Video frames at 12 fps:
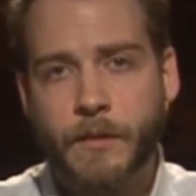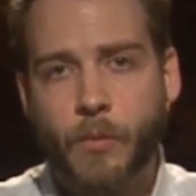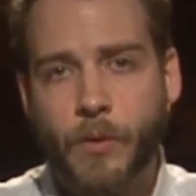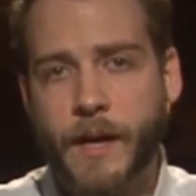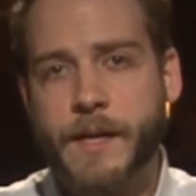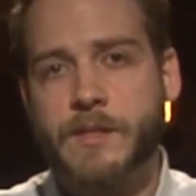
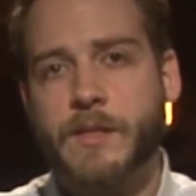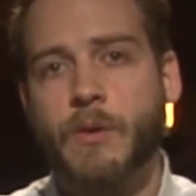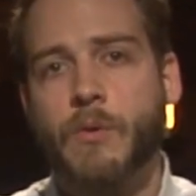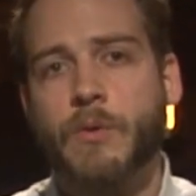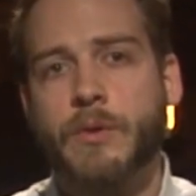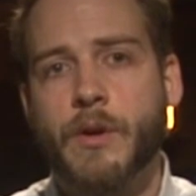Whereas the
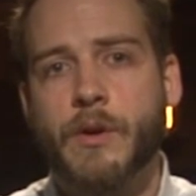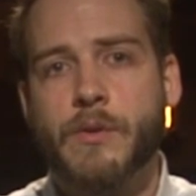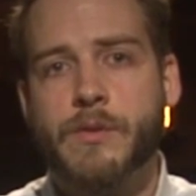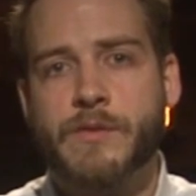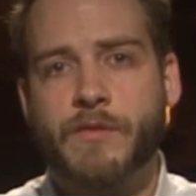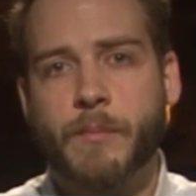old
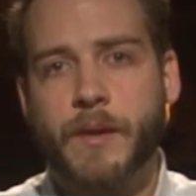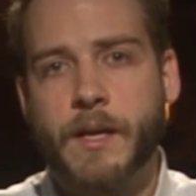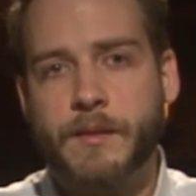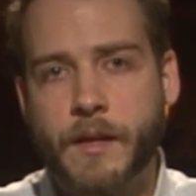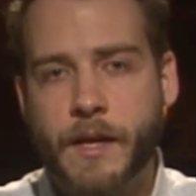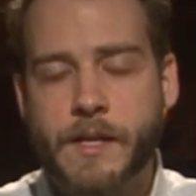oaths
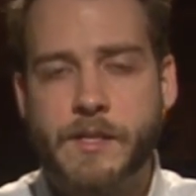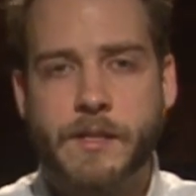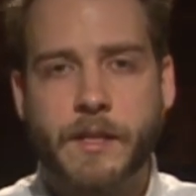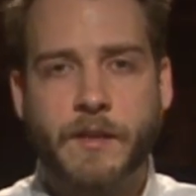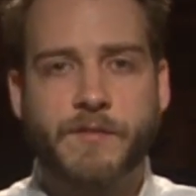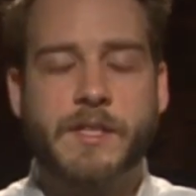forbade the
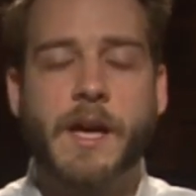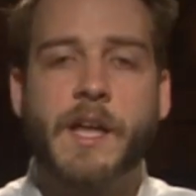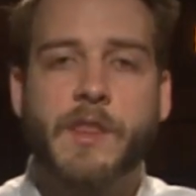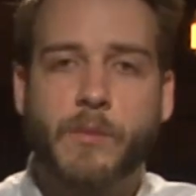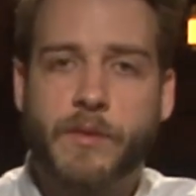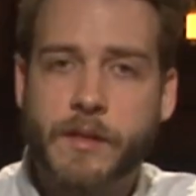hastening of
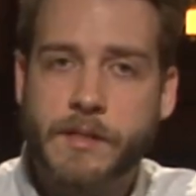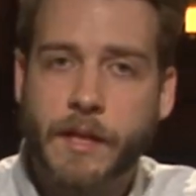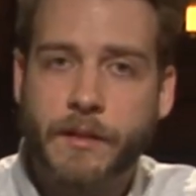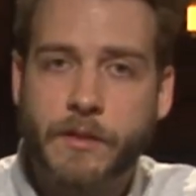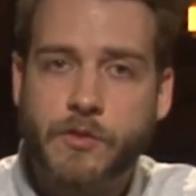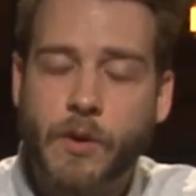death with a
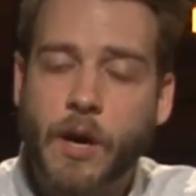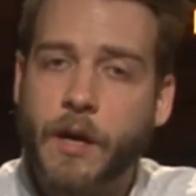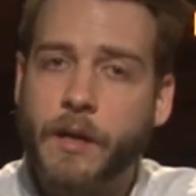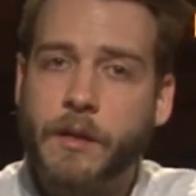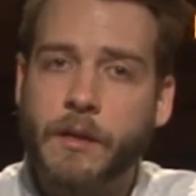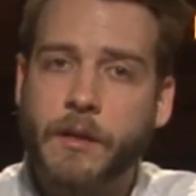deadly drug,